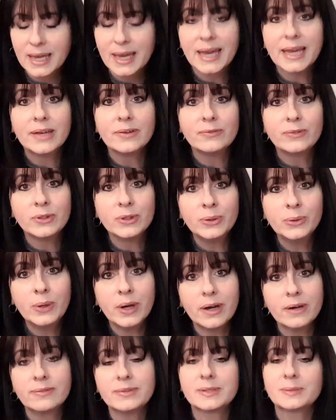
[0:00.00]
If you
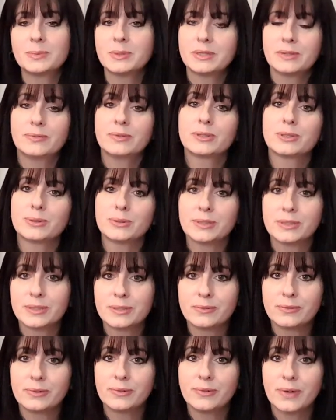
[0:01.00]
have a specific
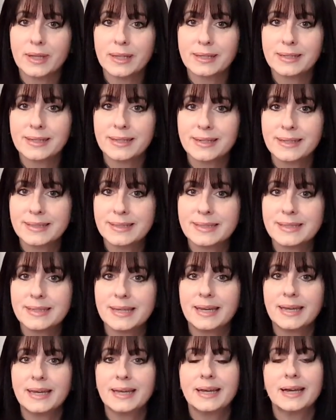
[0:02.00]
tradition for Valentine's
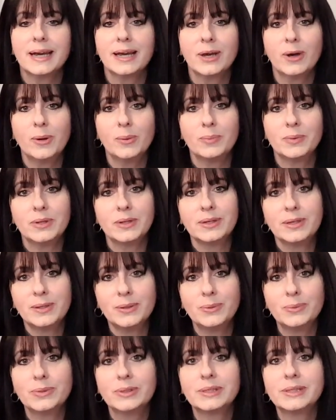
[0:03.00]
Day, I hope that
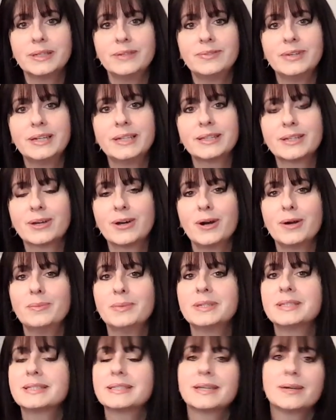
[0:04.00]
you will leave it in the
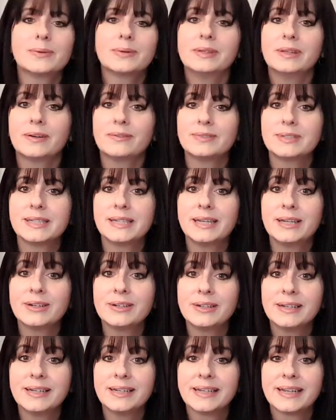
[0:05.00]
comments. I would love to hear
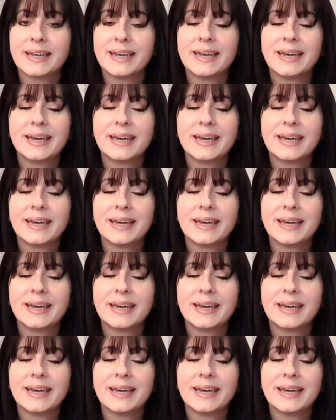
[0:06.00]
it.